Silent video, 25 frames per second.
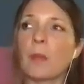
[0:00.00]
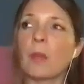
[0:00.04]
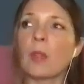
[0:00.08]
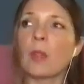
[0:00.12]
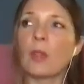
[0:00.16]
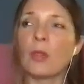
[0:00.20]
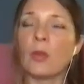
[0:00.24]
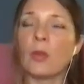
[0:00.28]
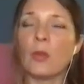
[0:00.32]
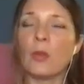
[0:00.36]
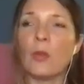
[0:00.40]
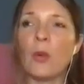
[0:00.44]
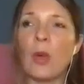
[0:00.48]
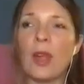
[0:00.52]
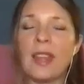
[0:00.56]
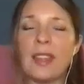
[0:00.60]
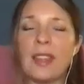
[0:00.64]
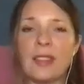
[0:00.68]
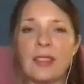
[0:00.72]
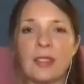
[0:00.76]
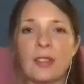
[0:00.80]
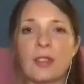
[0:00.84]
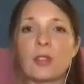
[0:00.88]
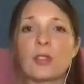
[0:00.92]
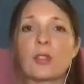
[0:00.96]
the way
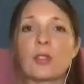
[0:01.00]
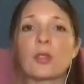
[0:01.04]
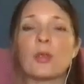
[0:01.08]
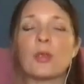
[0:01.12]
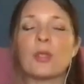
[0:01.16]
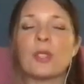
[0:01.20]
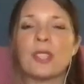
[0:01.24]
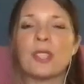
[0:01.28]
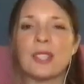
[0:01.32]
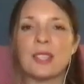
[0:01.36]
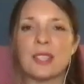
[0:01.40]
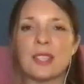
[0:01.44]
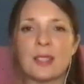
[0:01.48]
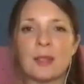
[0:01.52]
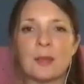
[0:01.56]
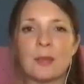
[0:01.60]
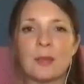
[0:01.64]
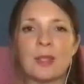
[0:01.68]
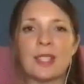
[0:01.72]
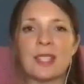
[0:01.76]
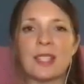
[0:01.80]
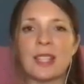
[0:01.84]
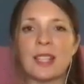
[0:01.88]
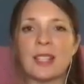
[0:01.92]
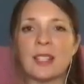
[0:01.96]
that the school system
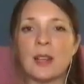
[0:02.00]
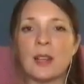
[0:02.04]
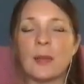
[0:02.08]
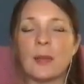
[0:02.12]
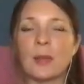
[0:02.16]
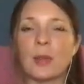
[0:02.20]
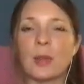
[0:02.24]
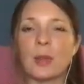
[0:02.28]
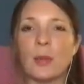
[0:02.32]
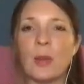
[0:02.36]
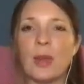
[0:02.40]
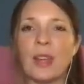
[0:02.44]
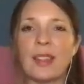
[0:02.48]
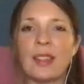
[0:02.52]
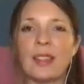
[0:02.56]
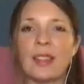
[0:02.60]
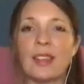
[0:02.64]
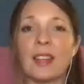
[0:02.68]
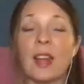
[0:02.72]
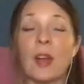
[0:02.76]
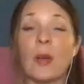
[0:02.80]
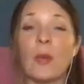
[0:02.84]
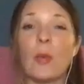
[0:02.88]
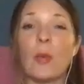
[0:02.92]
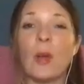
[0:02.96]
is set up, the way that
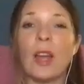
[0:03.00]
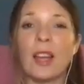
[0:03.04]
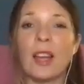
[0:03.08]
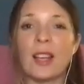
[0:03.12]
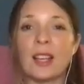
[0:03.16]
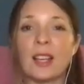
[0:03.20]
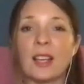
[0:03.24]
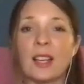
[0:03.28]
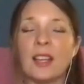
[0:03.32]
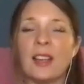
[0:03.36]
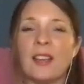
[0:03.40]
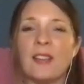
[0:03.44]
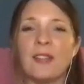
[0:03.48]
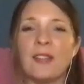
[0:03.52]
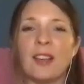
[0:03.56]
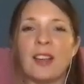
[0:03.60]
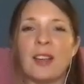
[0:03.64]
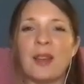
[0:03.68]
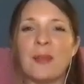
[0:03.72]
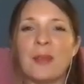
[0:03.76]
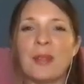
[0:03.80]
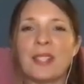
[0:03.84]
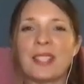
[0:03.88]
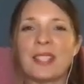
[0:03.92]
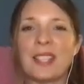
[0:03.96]
our work
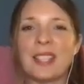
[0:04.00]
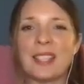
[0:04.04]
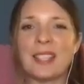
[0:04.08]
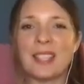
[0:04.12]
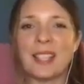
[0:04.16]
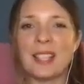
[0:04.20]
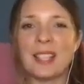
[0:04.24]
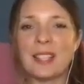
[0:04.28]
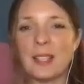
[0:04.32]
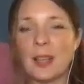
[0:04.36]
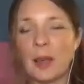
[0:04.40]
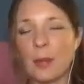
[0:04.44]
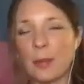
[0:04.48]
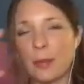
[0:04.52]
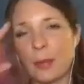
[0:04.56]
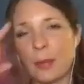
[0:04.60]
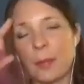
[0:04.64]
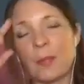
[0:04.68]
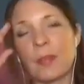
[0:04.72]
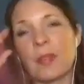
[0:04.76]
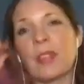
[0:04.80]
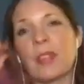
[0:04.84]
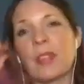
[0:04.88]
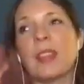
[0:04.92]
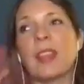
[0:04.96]
environments are set up,
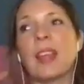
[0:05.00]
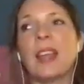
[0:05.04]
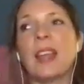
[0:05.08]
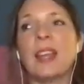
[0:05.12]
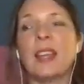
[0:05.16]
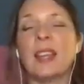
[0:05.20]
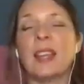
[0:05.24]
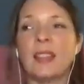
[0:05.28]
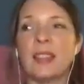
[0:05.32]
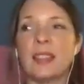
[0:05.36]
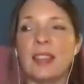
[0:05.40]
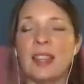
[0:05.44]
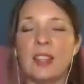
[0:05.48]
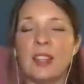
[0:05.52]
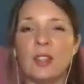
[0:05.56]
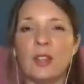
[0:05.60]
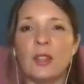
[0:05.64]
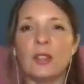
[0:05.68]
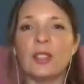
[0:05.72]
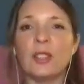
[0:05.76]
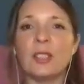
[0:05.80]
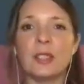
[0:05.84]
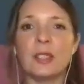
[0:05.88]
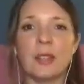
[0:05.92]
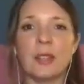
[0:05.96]
they're
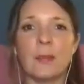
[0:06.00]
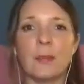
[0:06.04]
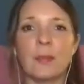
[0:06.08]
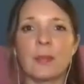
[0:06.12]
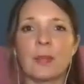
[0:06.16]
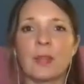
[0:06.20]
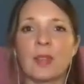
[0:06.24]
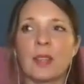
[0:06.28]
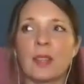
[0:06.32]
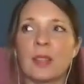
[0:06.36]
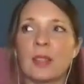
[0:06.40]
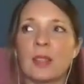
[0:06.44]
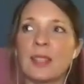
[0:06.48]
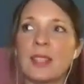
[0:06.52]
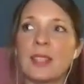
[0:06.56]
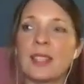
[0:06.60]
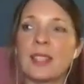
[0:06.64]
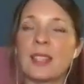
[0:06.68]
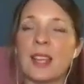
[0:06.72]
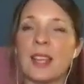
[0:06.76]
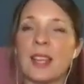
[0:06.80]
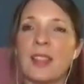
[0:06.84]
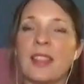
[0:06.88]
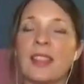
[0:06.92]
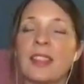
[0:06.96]
not
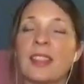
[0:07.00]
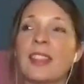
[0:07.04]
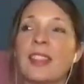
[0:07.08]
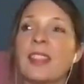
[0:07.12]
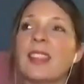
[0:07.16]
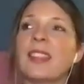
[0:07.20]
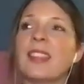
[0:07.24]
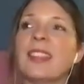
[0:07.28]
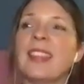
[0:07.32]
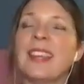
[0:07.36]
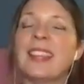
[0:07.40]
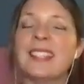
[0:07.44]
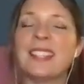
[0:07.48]
they're